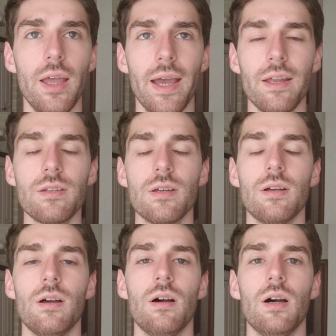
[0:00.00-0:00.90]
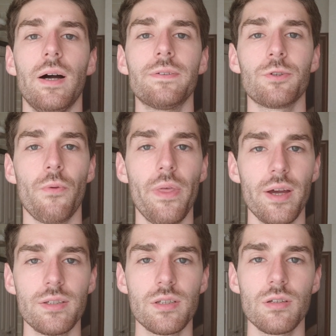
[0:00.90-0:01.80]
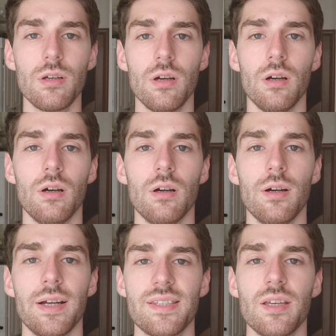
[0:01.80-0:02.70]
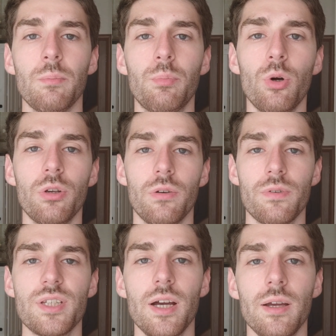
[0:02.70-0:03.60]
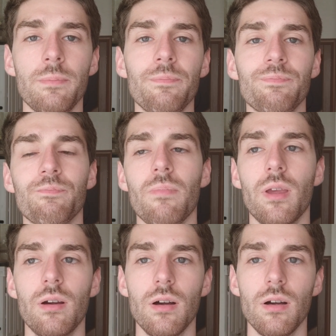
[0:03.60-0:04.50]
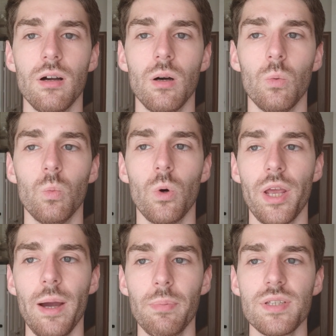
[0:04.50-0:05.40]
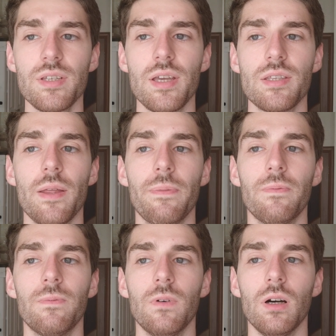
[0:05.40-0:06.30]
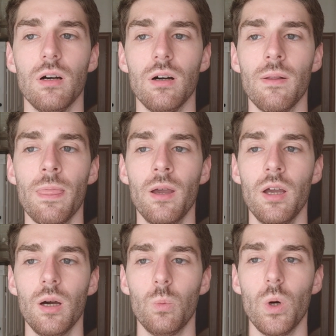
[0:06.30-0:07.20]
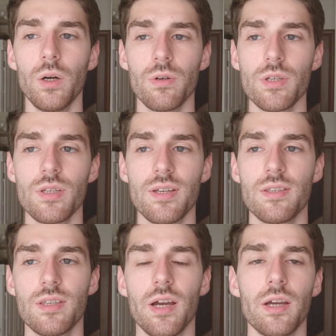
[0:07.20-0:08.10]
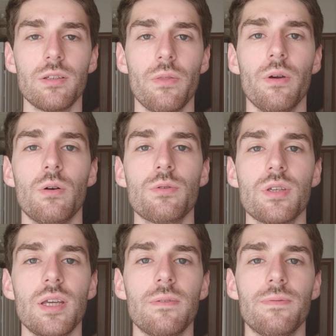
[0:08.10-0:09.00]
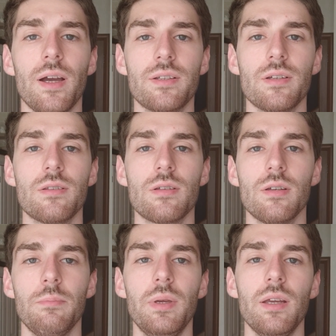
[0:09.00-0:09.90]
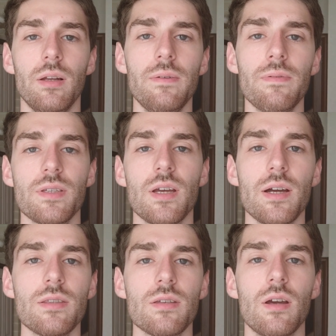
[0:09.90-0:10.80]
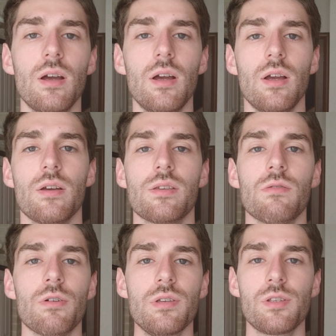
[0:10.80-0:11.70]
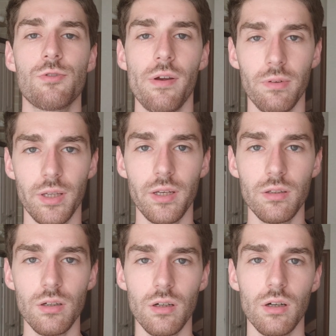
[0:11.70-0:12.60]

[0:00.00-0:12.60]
And after that, at some point of time, what happens is that virus inside those infected B lymphocytes starts traveling